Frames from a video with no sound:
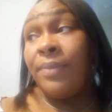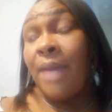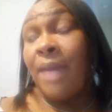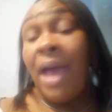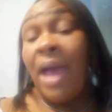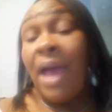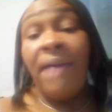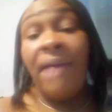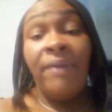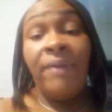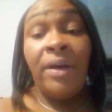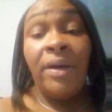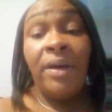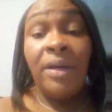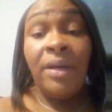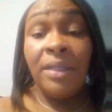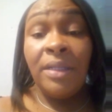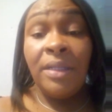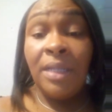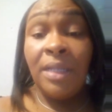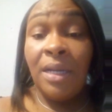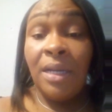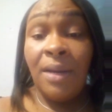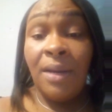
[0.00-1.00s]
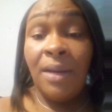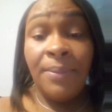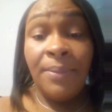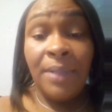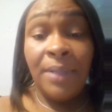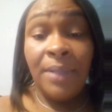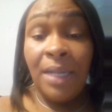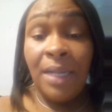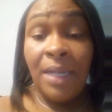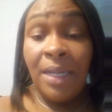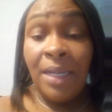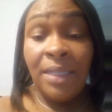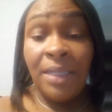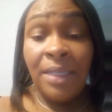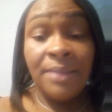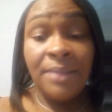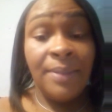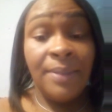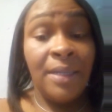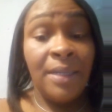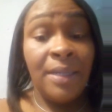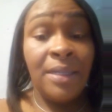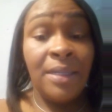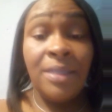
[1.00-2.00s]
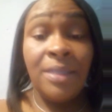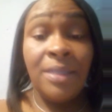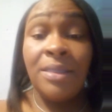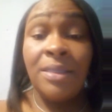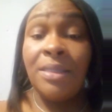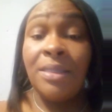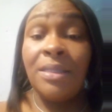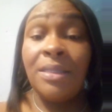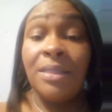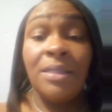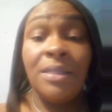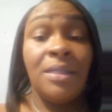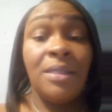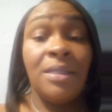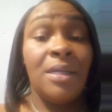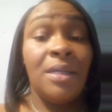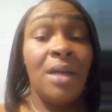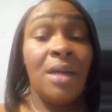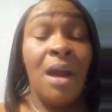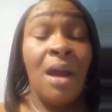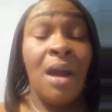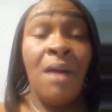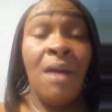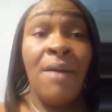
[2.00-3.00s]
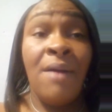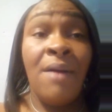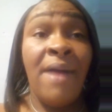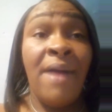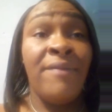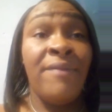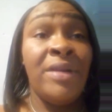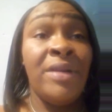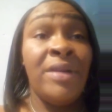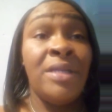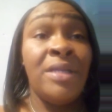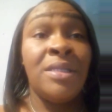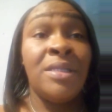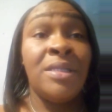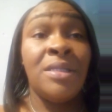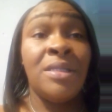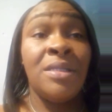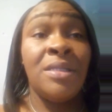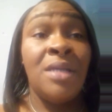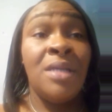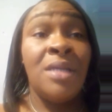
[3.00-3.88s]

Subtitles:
I haven't cooked in a couple of days because her having this